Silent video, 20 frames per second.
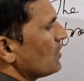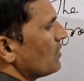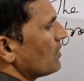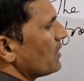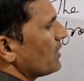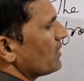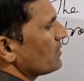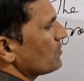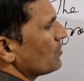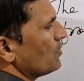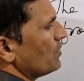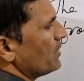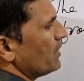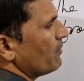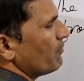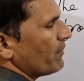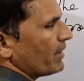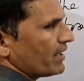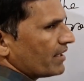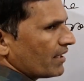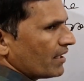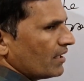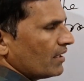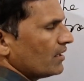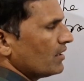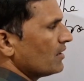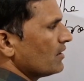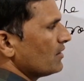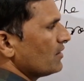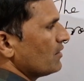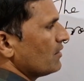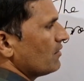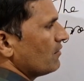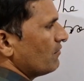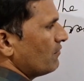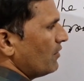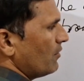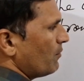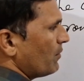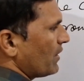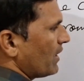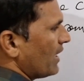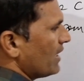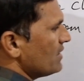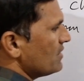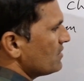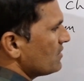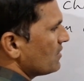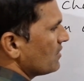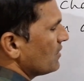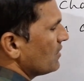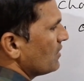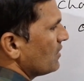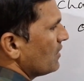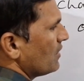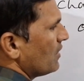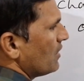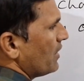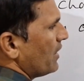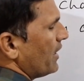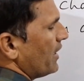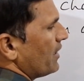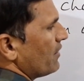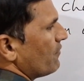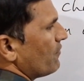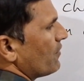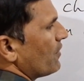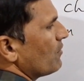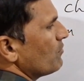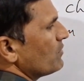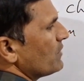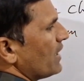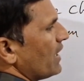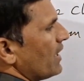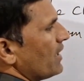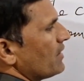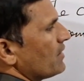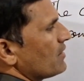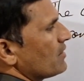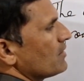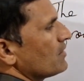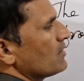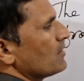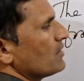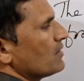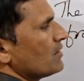Okay, sodium metal vaporized, and from that,